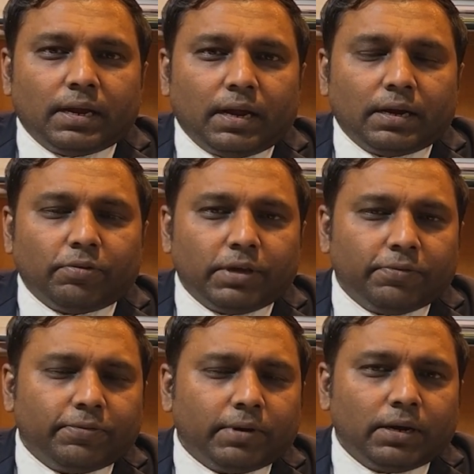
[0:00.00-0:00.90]
Now,
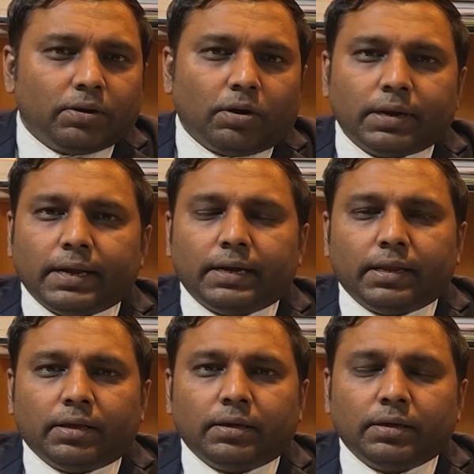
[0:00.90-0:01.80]
if you are not
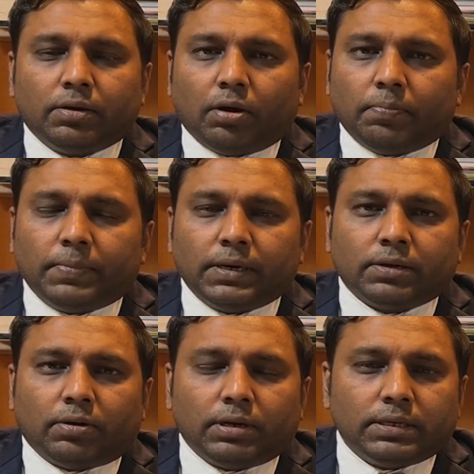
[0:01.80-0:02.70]
getting government
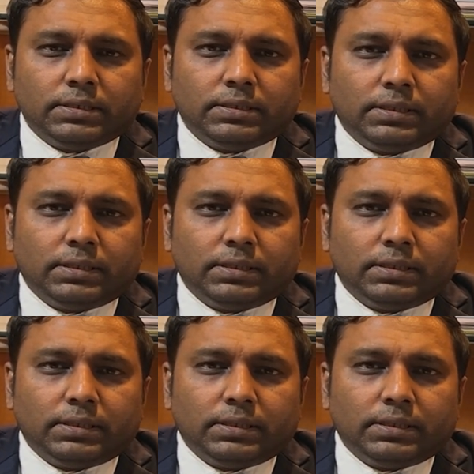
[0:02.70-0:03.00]
college,